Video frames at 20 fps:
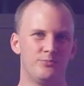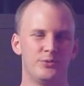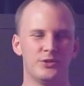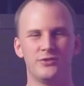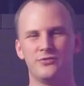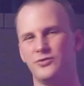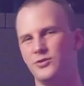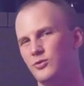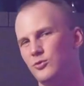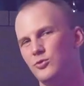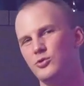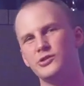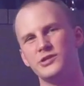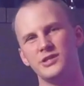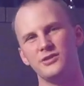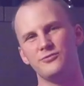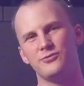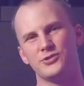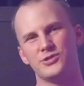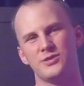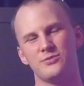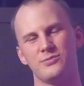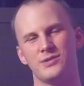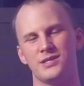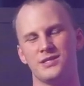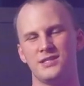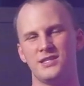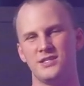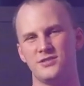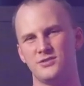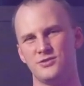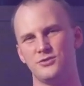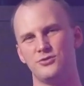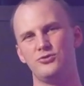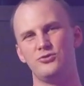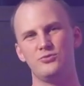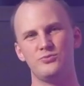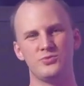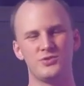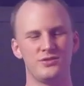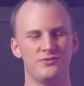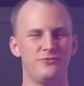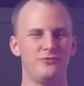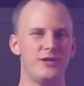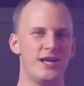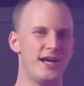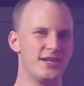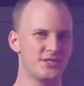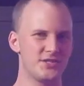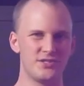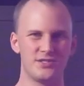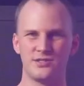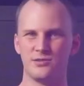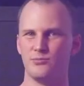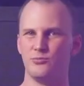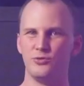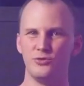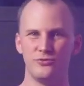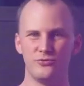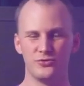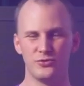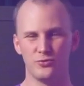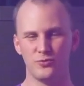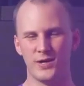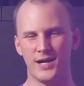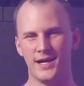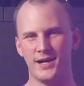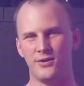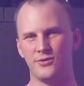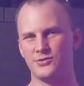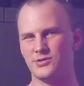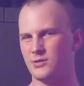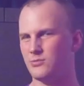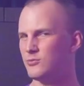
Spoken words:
if you're looking for something that zooms and flashes and moves around,